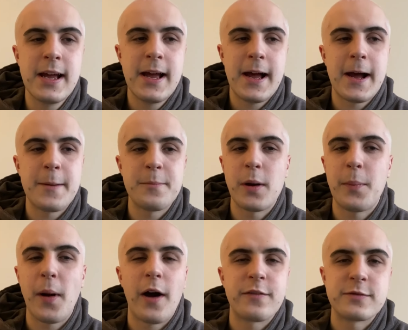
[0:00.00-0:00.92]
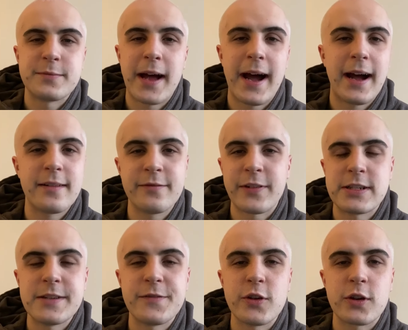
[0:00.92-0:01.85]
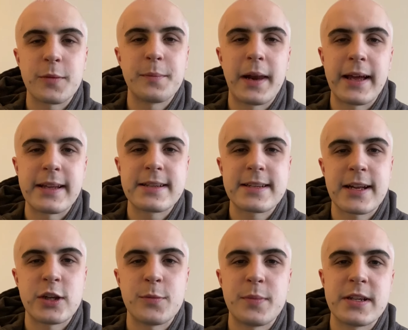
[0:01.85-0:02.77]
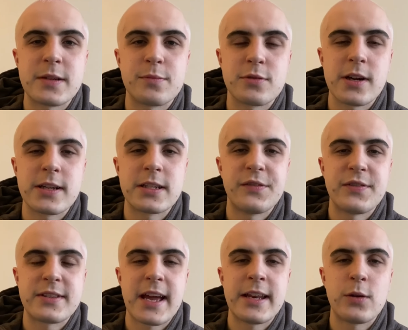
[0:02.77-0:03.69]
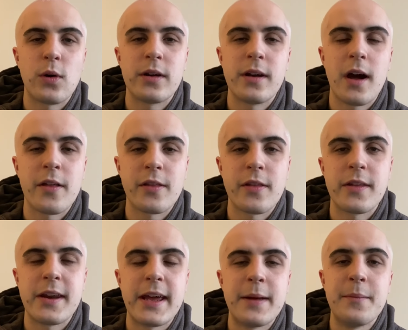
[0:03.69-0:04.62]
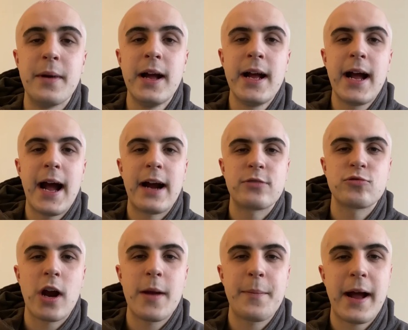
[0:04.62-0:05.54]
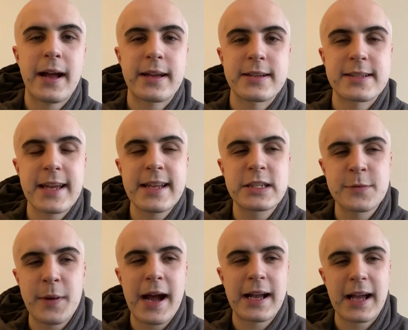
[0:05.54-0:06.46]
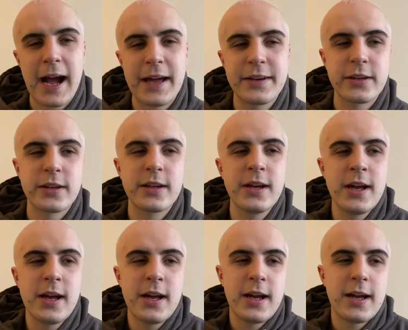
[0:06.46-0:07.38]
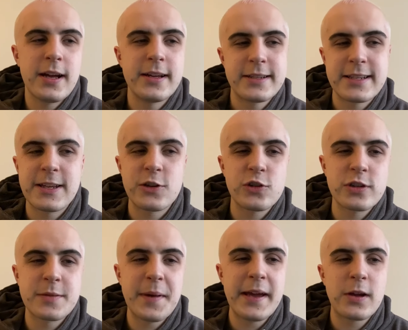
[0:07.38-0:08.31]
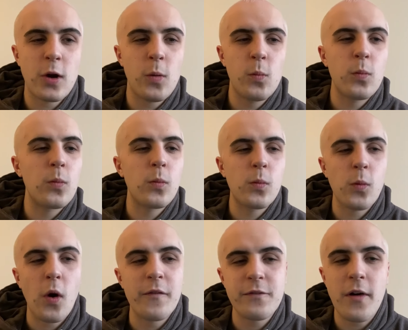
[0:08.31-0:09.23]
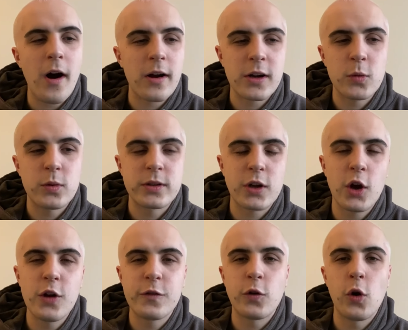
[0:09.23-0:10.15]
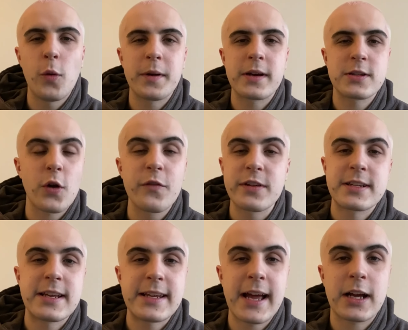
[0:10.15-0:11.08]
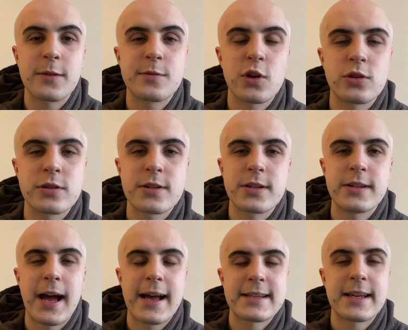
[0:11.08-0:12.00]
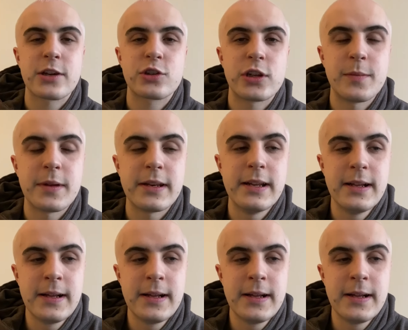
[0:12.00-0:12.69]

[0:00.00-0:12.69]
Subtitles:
But apart from that, very few complaints, and you'd be surprised if it's anyone other than him at right back. At centre back, I had a decision to make on what Wagner would go for, because obviously Jakob Sorensen has actually been